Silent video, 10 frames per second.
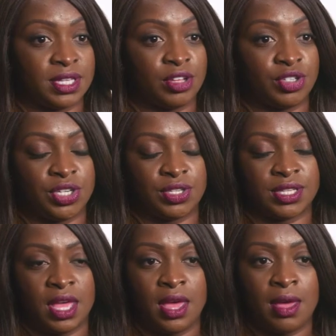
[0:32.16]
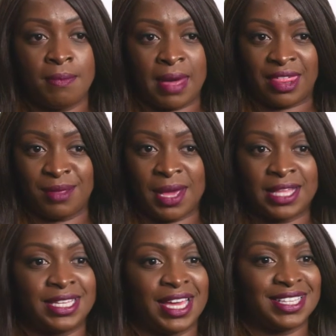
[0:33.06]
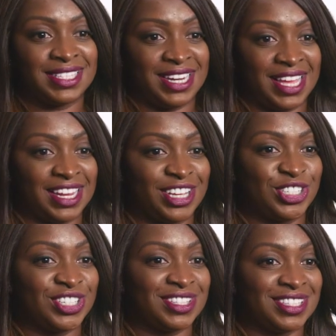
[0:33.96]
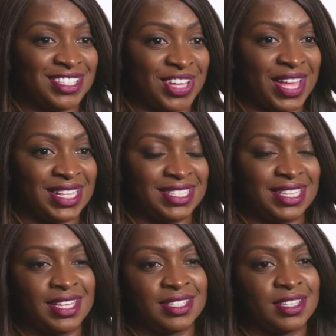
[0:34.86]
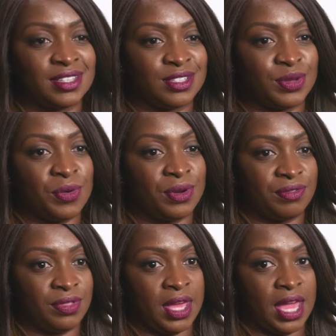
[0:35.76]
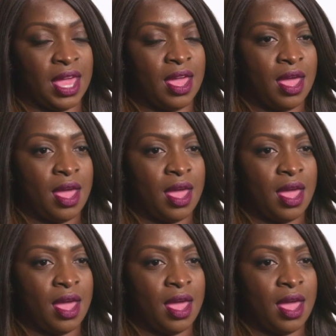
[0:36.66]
such as mathematics and English and the sciences and all of the